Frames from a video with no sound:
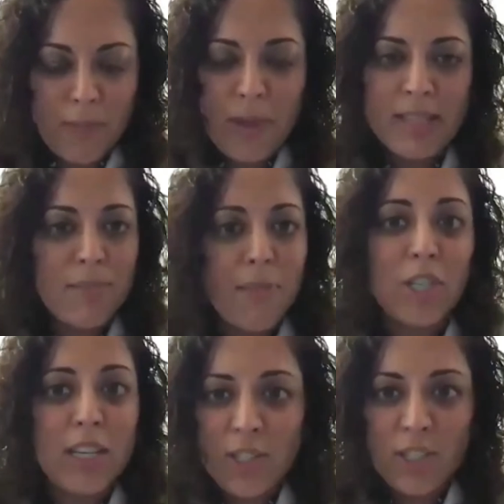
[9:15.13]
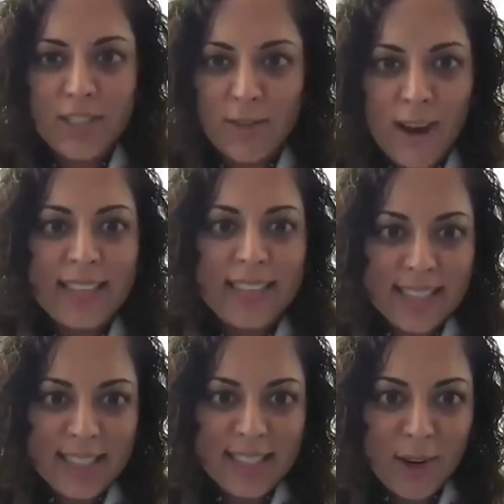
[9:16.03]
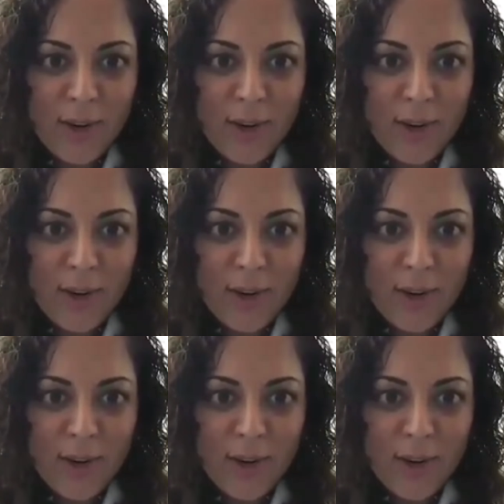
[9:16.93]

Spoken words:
be as much itch in psoriasis,